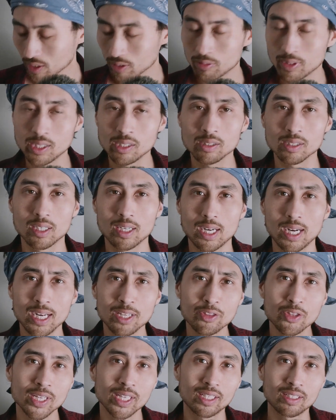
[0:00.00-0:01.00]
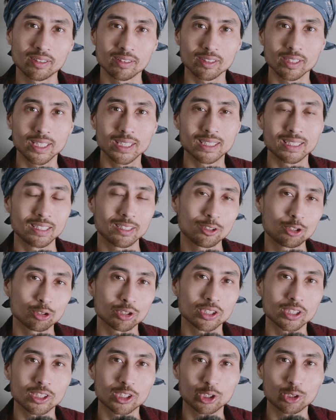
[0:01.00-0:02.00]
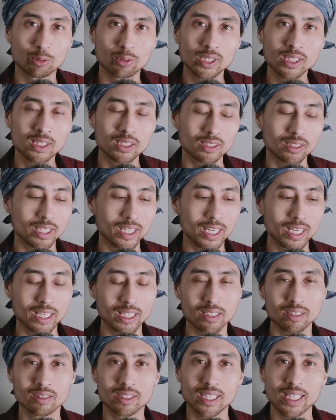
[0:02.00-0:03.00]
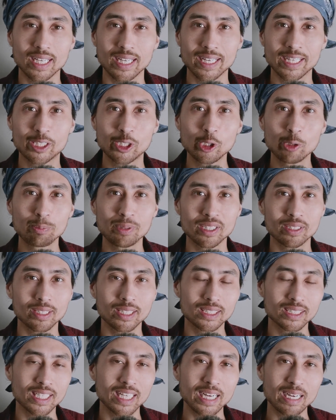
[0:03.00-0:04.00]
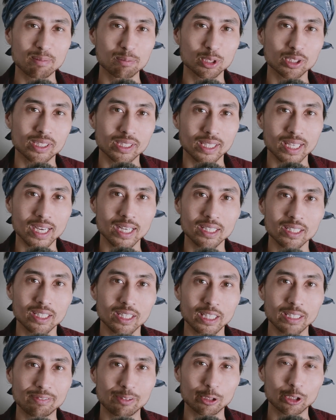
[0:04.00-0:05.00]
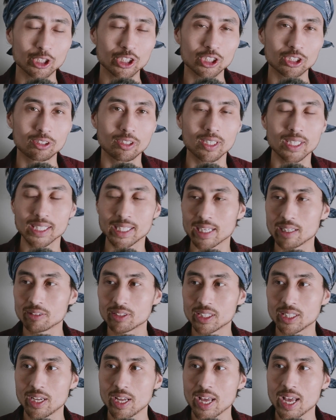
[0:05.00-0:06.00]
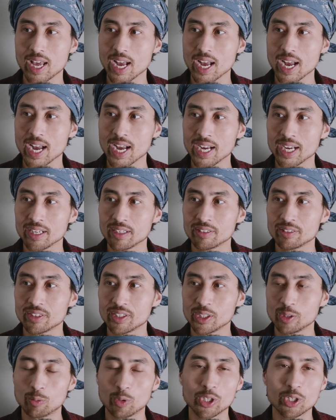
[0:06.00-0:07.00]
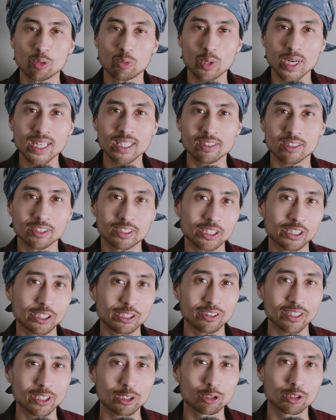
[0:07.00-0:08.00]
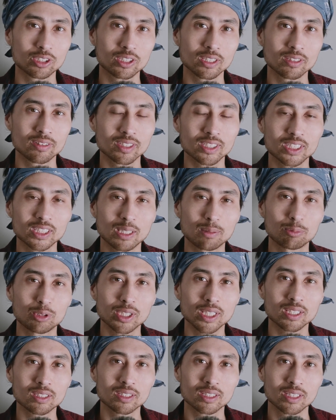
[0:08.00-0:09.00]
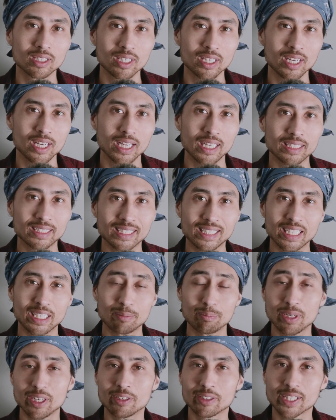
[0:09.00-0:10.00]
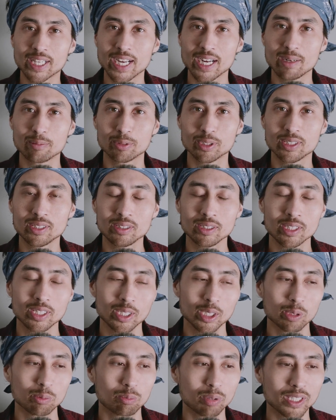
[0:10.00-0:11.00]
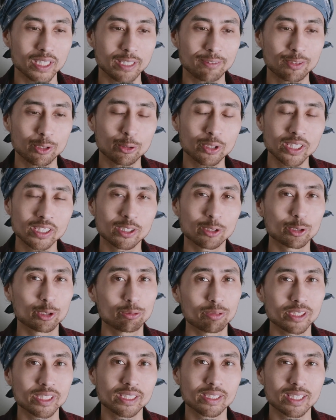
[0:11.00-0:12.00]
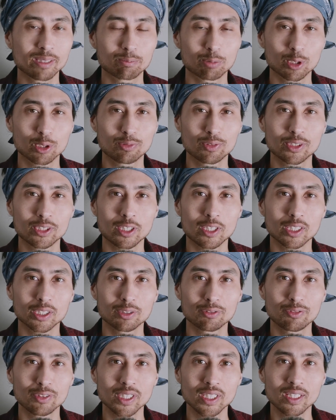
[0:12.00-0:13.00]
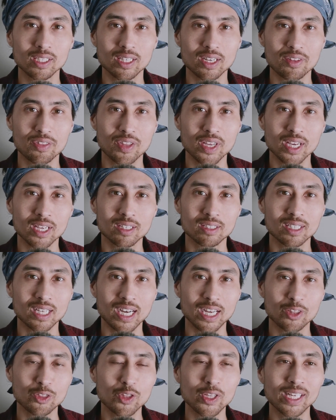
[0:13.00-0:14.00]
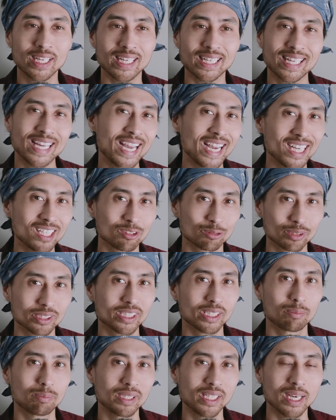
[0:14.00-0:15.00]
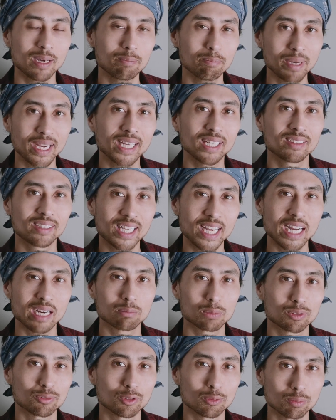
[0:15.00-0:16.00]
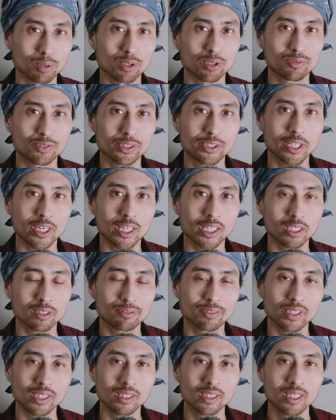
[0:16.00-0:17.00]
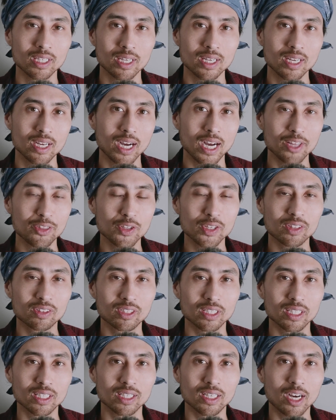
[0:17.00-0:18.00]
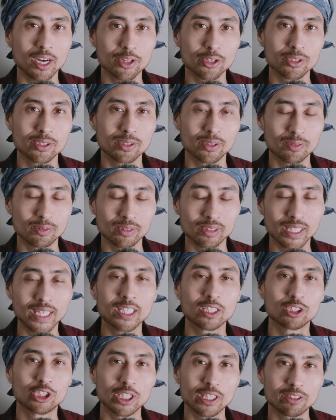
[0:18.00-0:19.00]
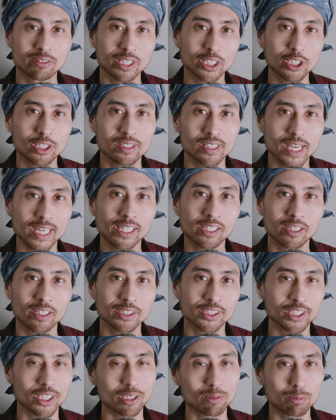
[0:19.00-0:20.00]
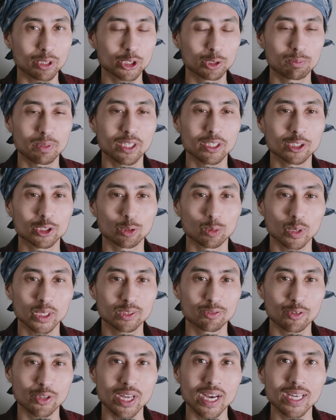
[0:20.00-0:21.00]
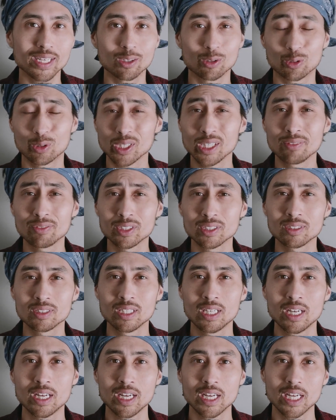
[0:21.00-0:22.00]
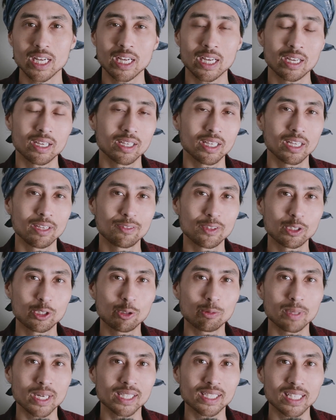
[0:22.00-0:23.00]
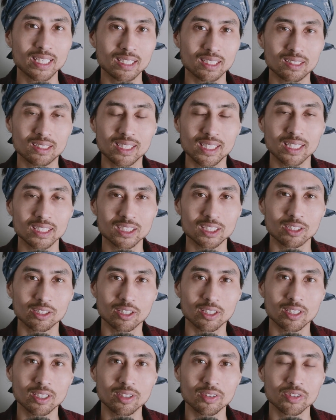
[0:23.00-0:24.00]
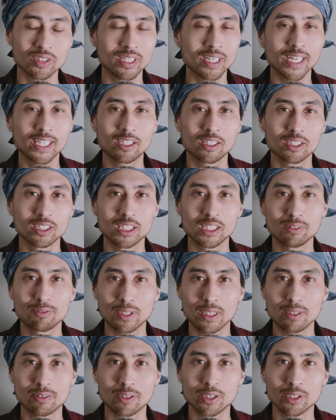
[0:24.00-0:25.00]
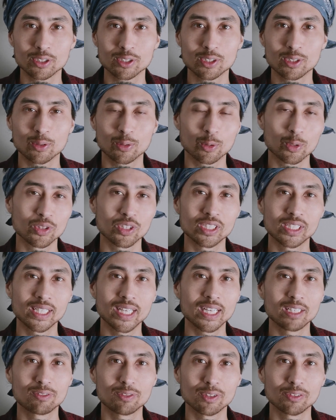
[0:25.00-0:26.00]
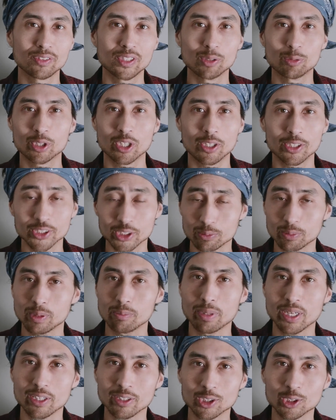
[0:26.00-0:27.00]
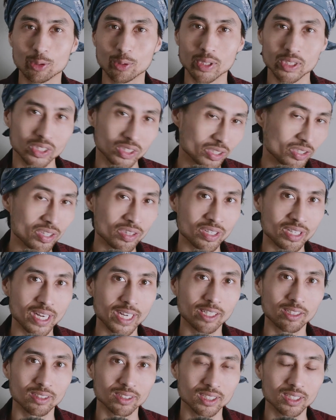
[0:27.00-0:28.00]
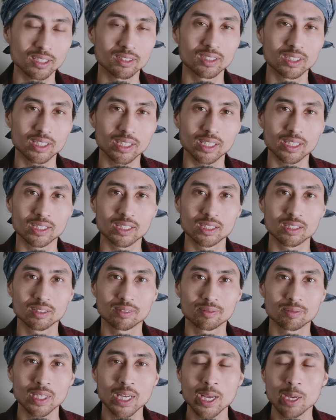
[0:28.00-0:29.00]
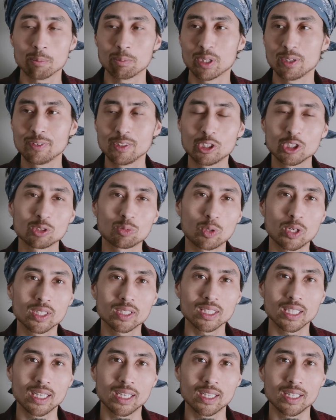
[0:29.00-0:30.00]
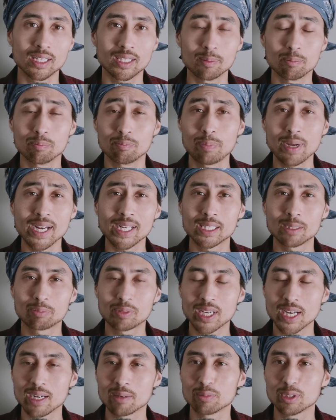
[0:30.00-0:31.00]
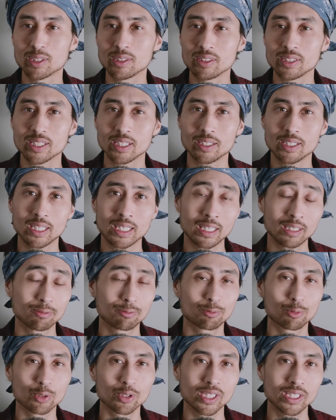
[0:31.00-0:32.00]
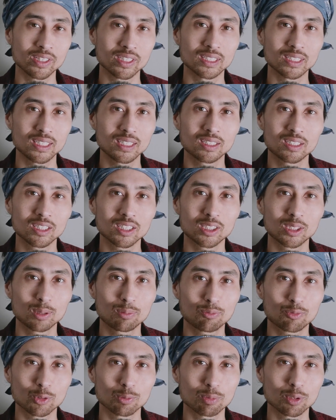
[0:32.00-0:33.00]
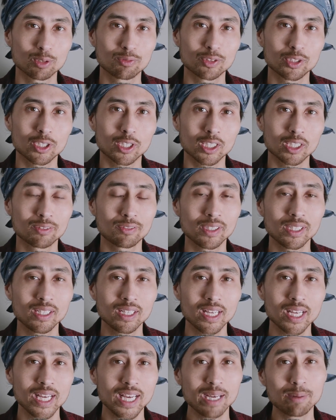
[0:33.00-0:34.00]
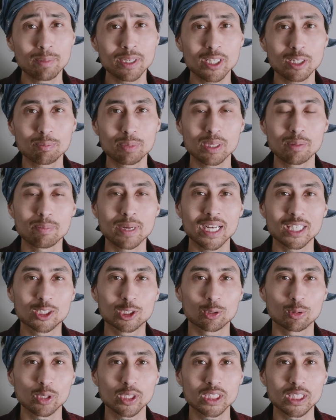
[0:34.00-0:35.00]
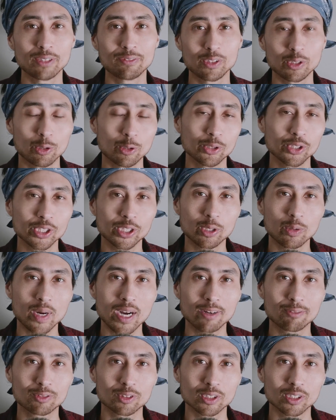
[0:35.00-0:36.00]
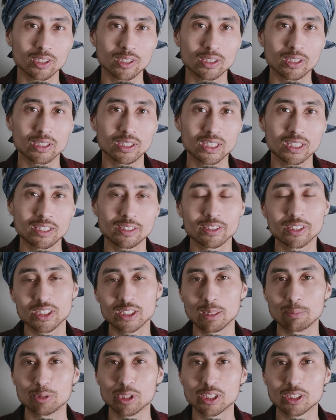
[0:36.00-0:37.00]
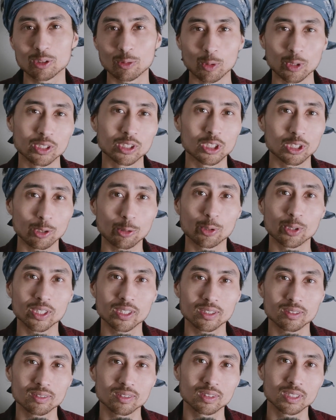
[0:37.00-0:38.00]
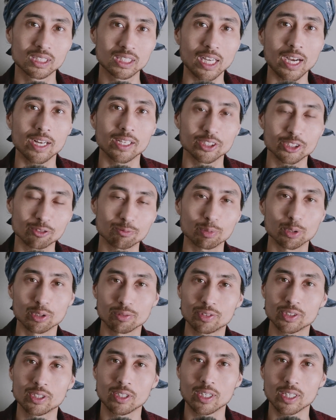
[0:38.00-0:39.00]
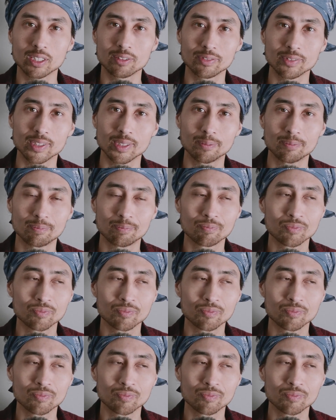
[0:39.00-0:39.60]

Well, I think it's an interesting choice, and it could be a nice camera to get if you're just starting out and you want to wait until you're interested in the subject to get a better camera. But if you already know you really like bird photography, then I think it can't really be a main camera for bird photography. I think the other later generation Nikons are a much better choice for that, or even if you don't mind getting a DSLR, the Nikon D500 or the D850 would also be better choices than the Nikon Z6. But if you just want a backup camera in the Z system for bird photography, it might not be a bad choice if you only go after still subject or slower styles of bird photography.